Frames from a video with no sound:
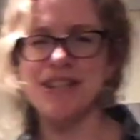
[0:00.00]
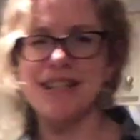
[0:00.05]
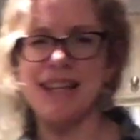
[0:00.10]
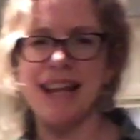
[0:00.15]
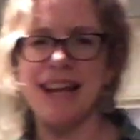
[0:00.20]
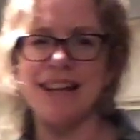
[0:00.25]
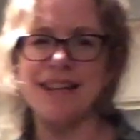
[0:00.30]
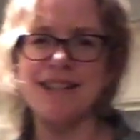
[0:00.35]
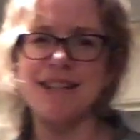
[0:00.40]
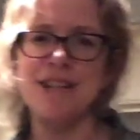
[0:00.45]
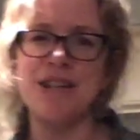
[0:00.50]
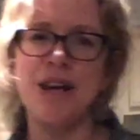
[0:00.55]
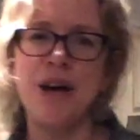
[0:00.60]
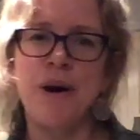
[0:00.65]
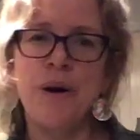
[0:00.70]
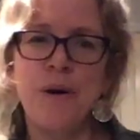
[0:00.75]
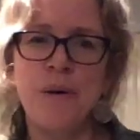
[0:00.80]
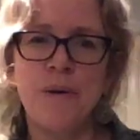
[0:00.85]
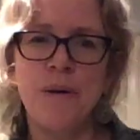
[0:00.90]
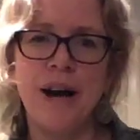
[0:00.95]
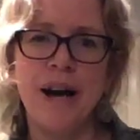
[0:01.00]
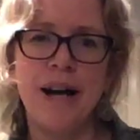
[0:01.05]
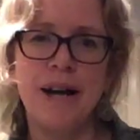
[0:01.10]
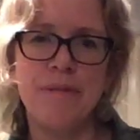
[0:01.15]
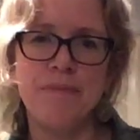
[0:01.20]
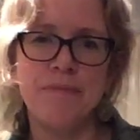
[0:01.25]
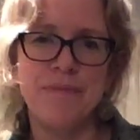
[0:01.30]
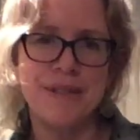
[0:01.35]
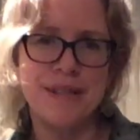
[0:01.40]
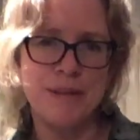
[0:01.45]
just let us know.
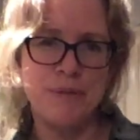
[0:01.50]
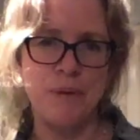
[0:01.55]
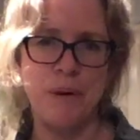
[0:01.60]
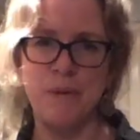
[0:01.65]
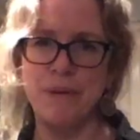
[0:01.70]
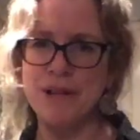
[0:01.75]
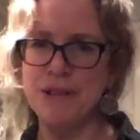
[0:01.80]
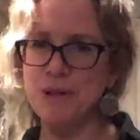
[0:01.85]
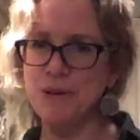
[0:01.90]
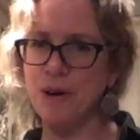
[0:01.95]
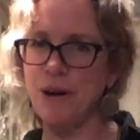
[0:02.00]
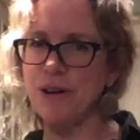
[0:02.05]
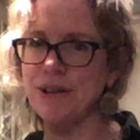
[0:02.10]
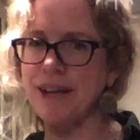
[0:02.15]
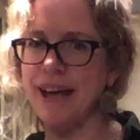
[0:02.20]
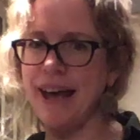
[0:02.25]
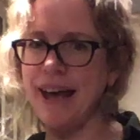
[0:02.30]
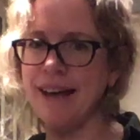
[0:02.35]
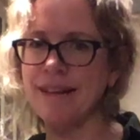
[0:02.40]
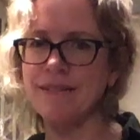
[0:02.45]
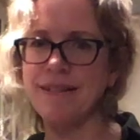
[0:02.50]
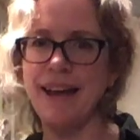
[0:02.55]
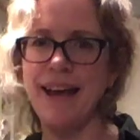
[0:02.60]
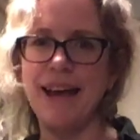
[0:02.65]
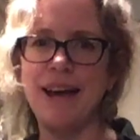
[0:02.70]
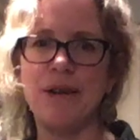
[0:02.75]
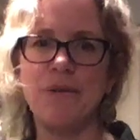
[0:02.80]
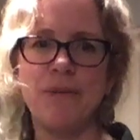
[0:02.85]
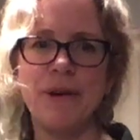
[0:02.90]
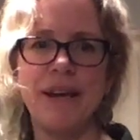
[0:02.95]
Um, it's what we do all day
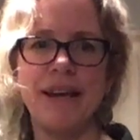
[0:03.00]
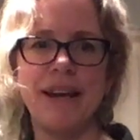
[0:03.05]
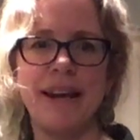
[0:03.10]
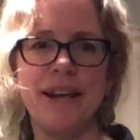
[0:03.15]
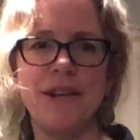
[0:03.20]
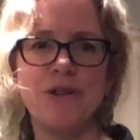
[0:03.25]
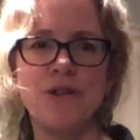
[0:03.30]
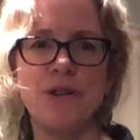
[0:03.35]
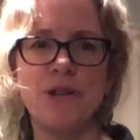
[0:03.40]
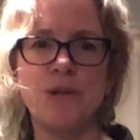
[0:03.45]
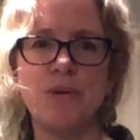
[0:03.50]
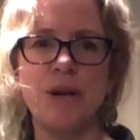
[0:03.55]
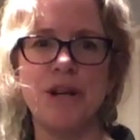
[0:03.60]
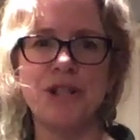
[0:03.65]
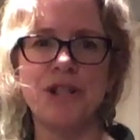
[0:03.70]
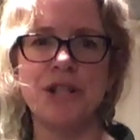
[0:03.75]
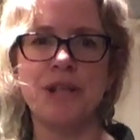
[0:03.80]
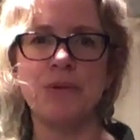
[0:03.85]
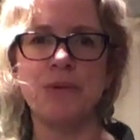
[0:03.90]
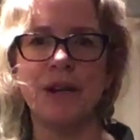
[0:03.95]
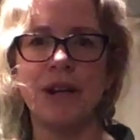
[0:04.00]
and we can answer those questions.